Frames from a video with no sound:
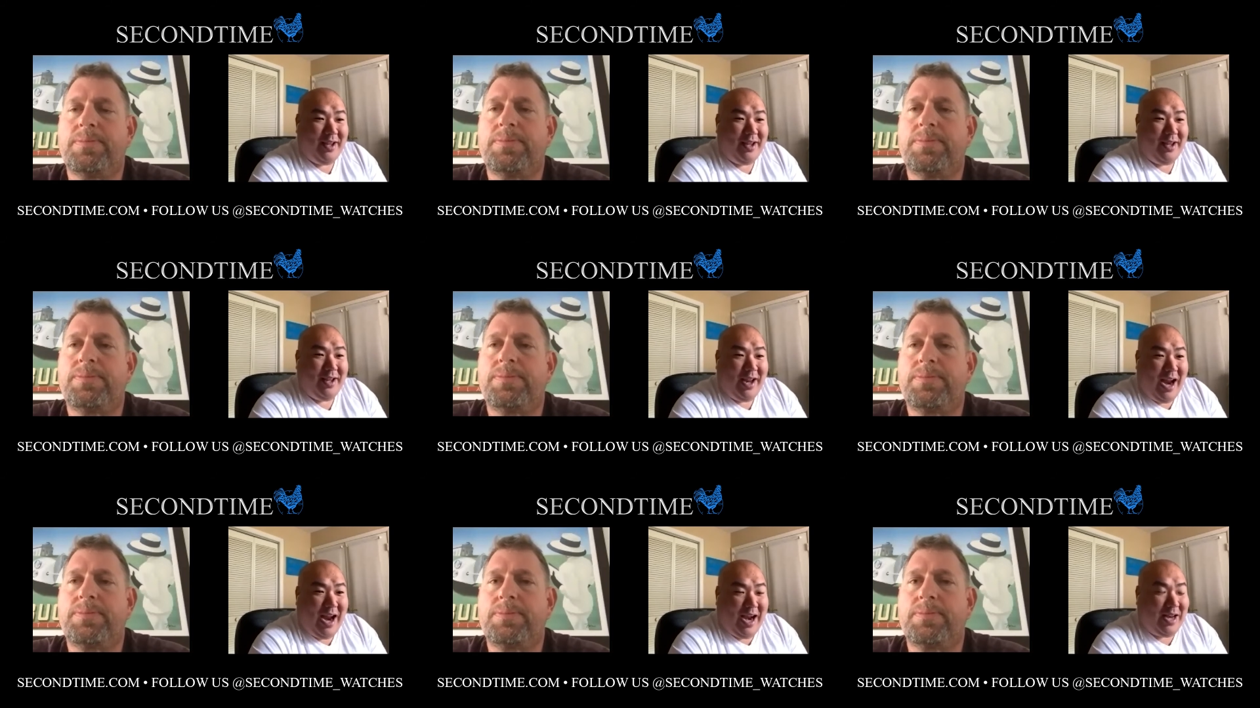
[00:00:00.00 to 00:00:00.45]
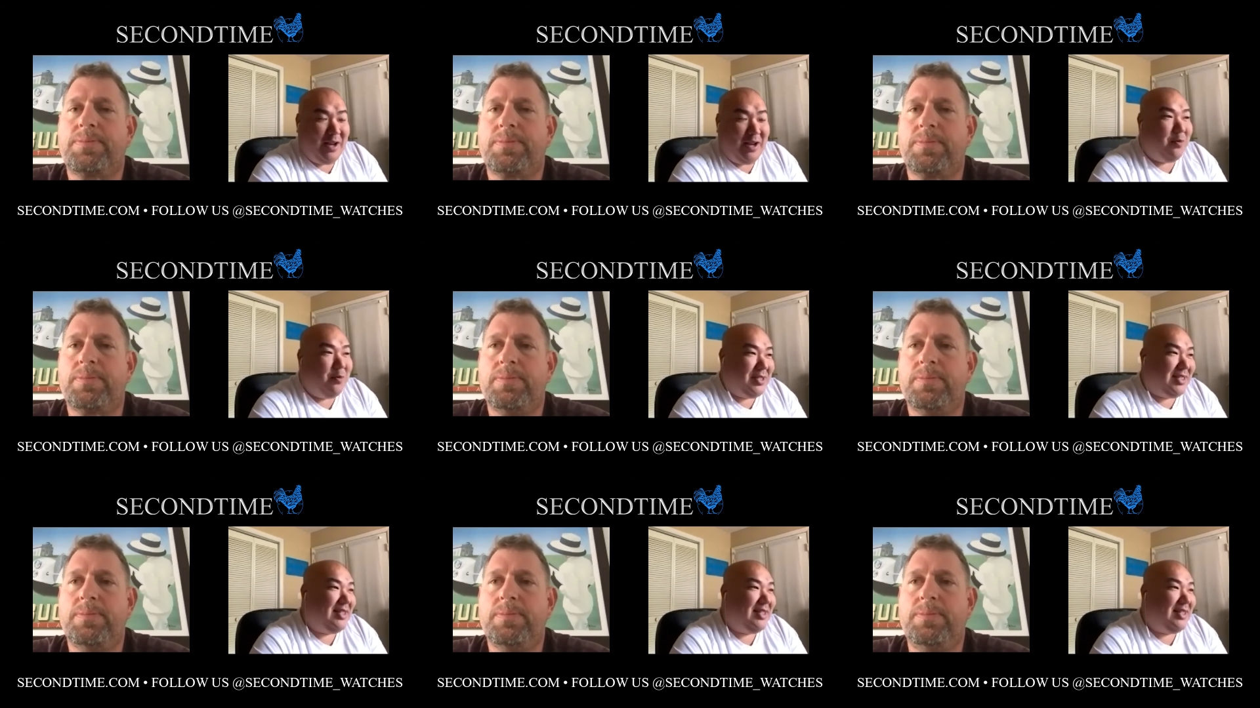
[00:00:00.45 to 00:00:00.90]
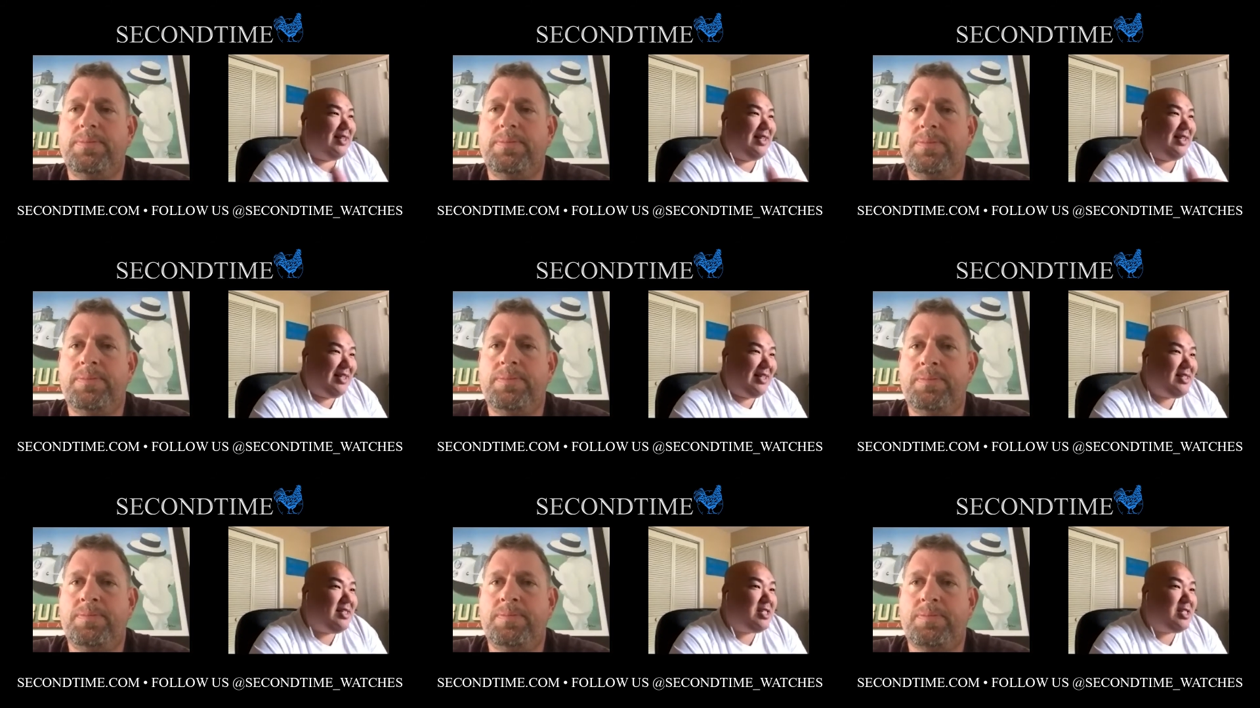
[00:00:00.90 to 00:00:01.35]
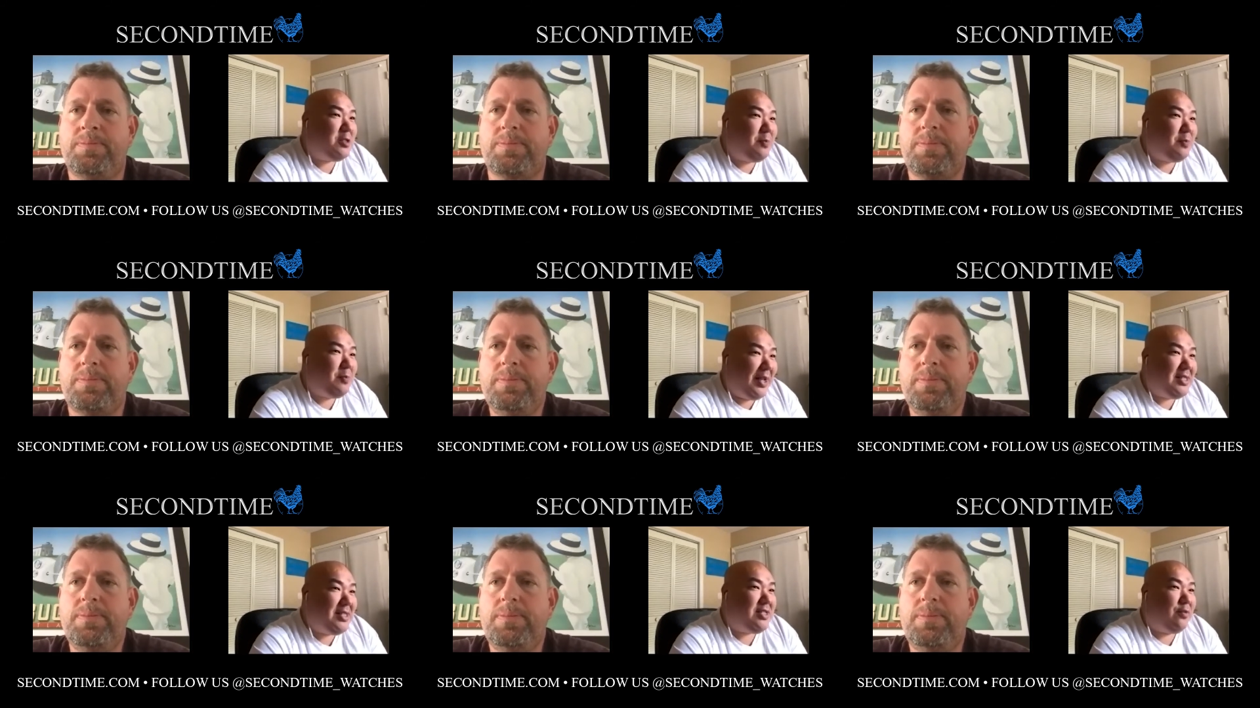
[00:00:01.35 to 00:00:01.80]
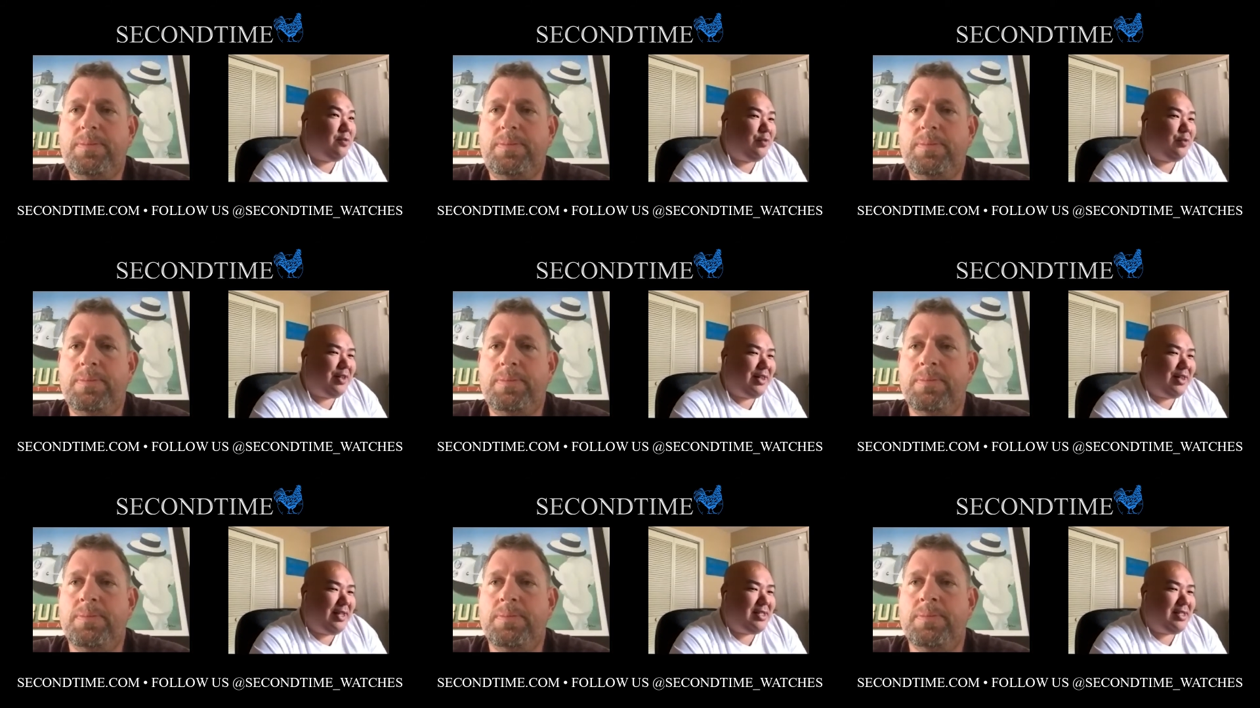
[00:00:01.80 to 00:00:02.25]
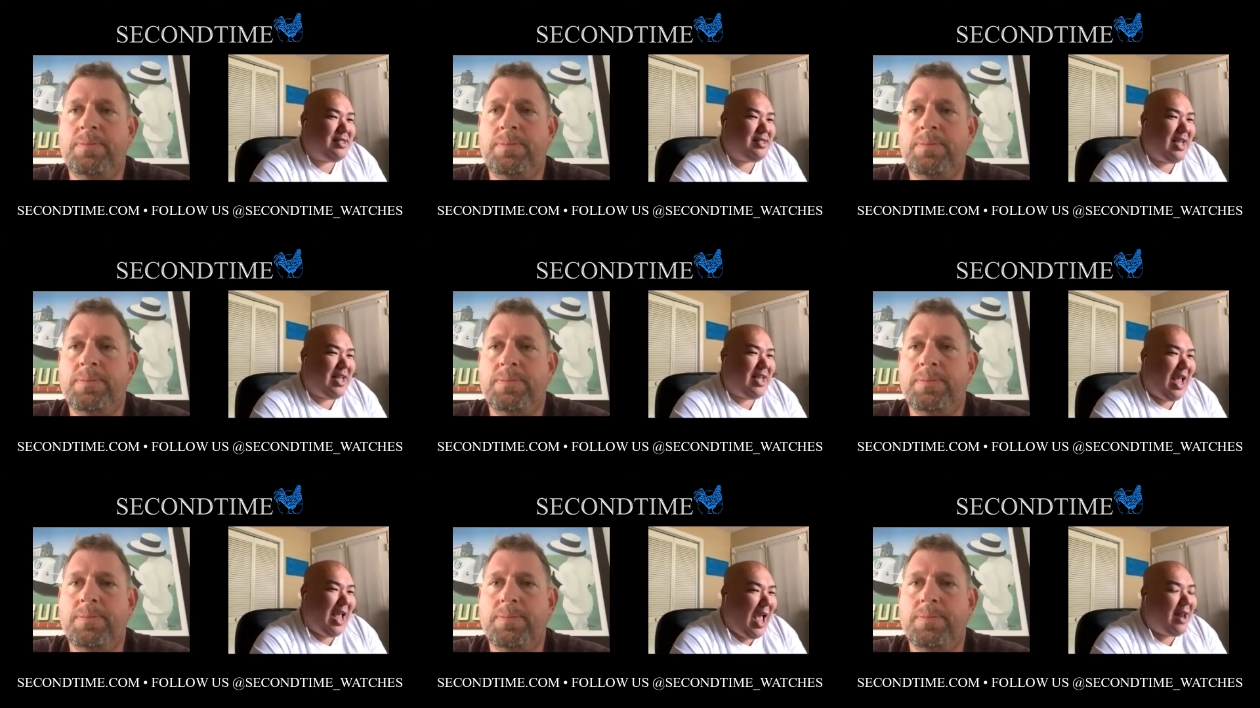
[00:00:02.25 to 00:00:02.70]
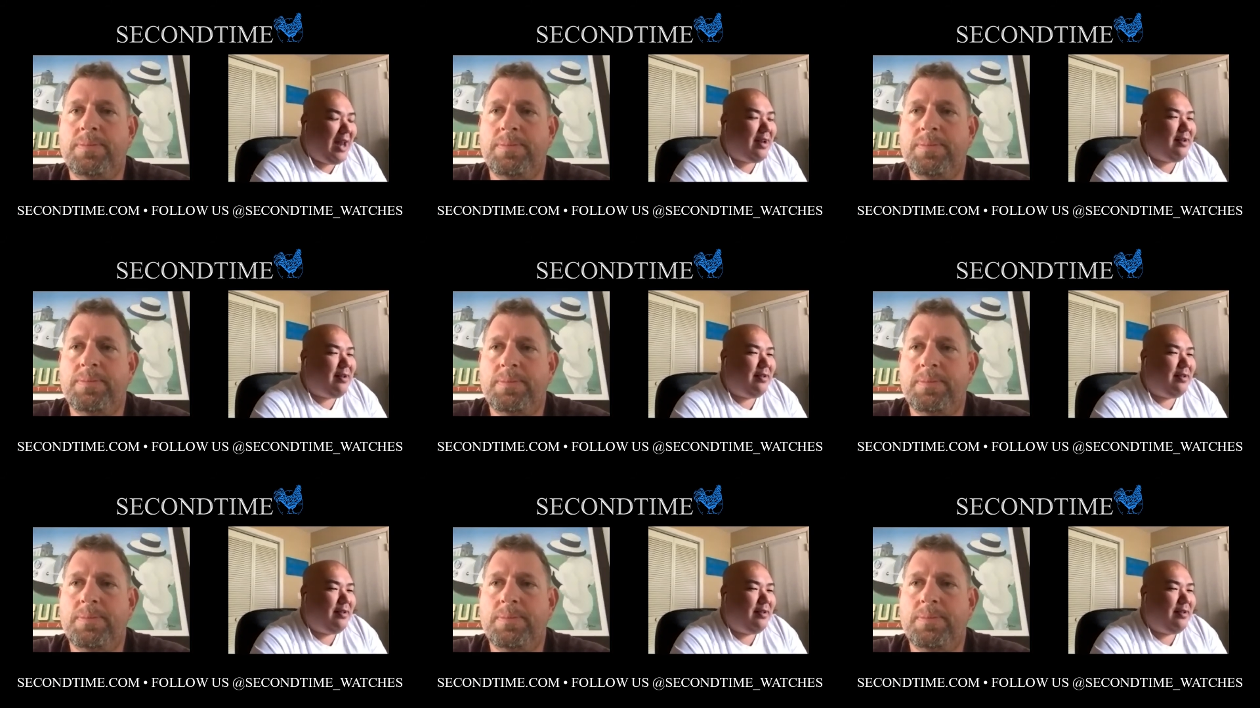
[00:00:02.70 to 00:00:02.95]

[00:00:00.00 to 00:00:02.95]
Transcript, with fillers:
Speaker 1: and it was the least expensive release at